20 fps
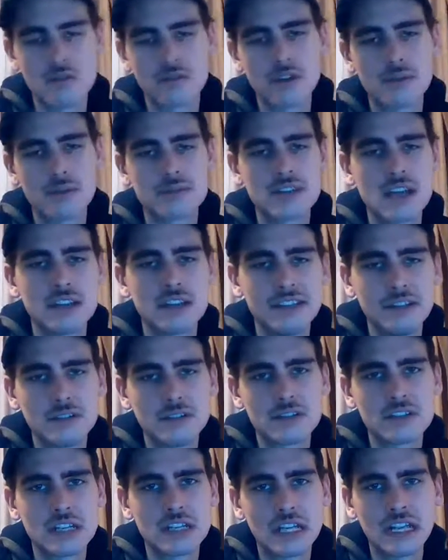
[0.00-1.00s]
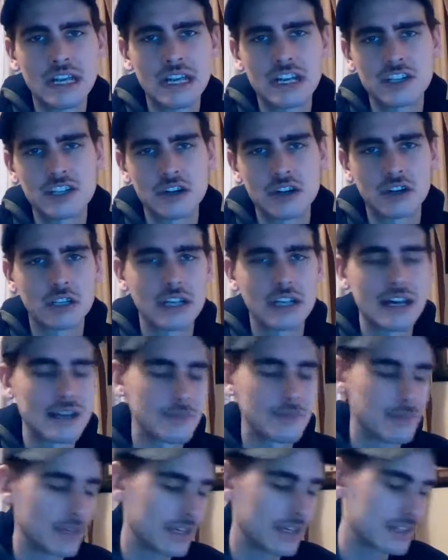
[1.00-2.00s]
we're up 10 units in NHL
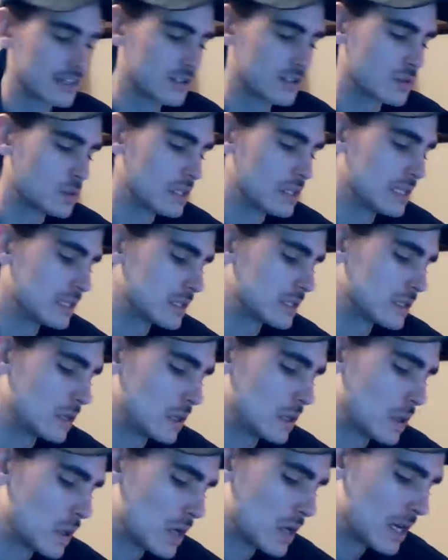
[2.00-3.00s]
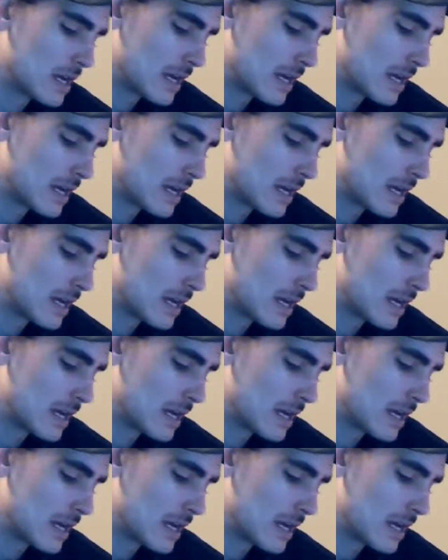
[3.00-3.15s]
client picks as well. So,